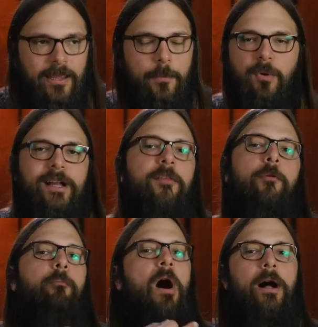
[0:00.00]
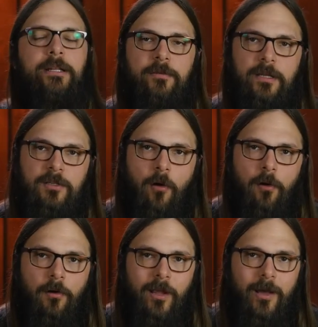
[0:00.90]
They bring out the body of the
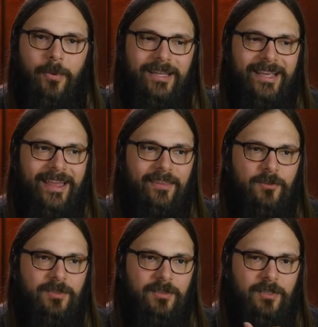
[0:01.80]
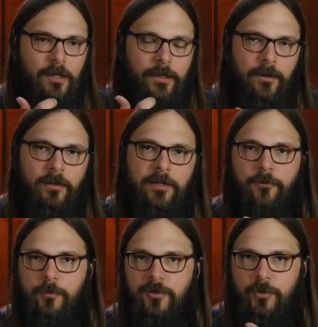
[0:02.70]
guitar, but again, there's this clarity
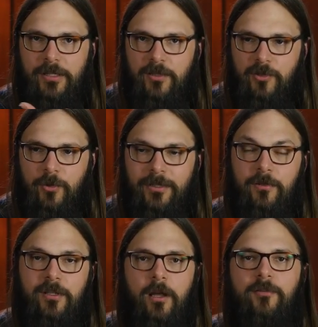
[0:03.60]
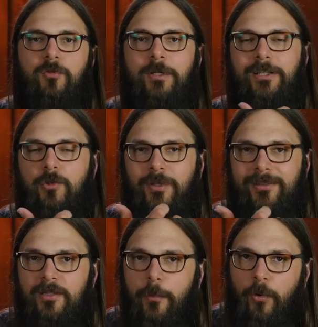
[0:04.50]
from string to string. There's enough string to string
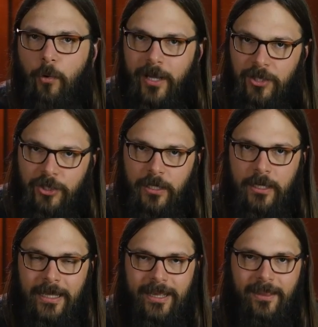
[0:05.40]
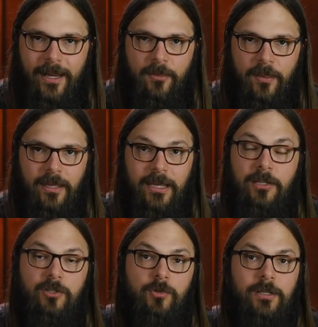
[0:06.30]
separation that I think
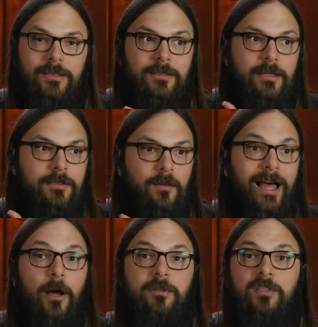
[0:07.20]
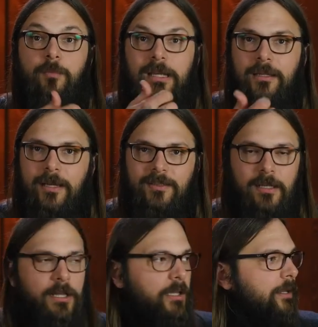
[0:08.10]
each string is allowed to speak nice
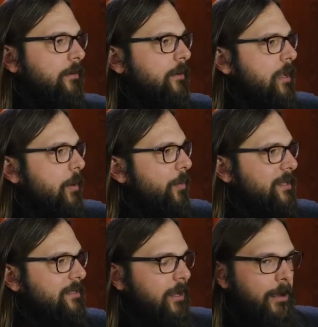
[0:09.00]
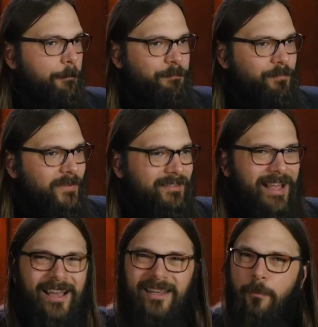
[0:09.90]
and clear, but
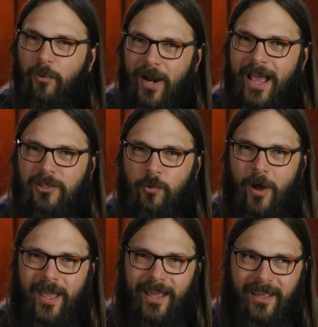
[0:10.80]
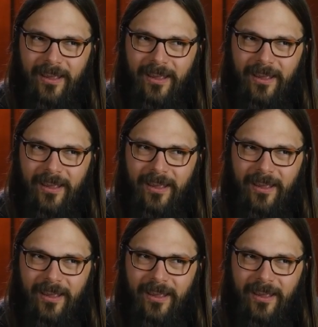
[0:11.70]
not in a brash way.